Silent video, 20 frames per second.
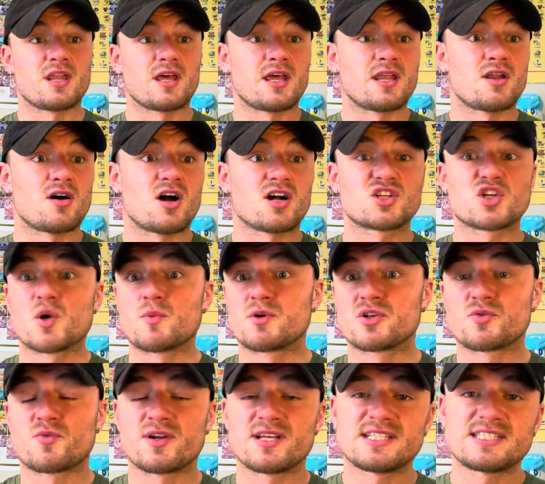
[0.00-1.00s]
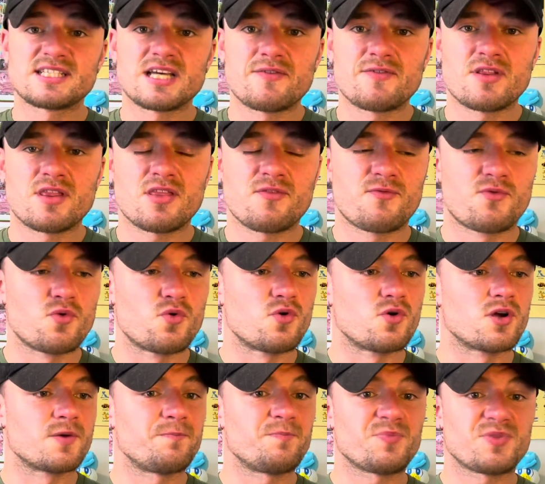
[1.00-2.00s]
then October 27th
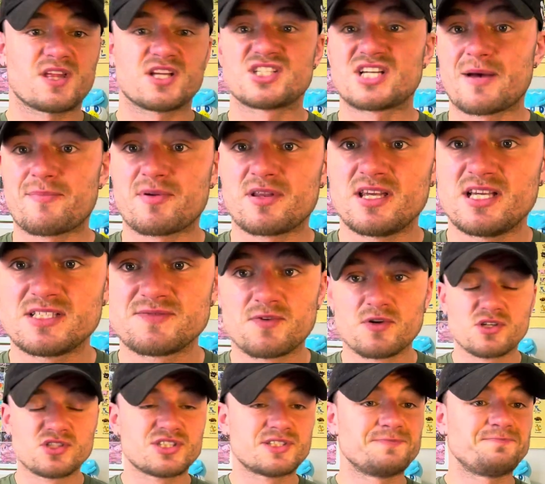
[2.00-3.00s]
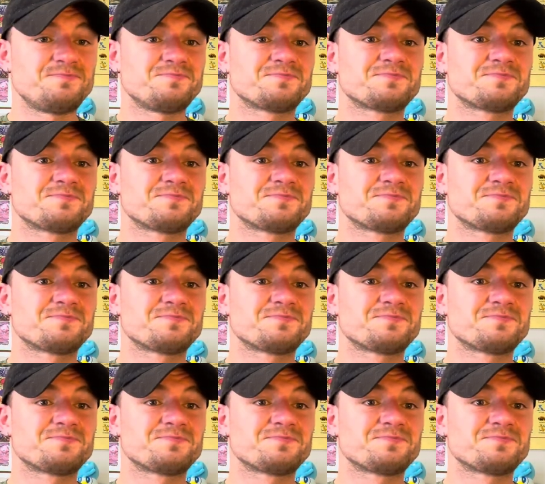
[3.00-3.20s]
for the Japanese version.